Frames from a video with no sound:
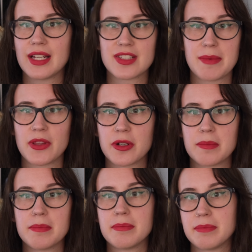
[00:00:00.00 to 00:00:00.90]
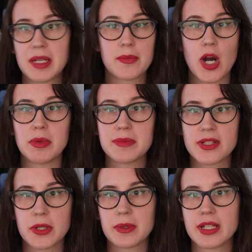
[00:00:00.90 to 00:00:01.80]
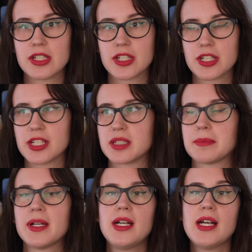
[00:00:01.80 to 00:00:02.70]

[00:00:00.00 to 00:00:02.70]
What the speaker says: and some other big problems in their relationship.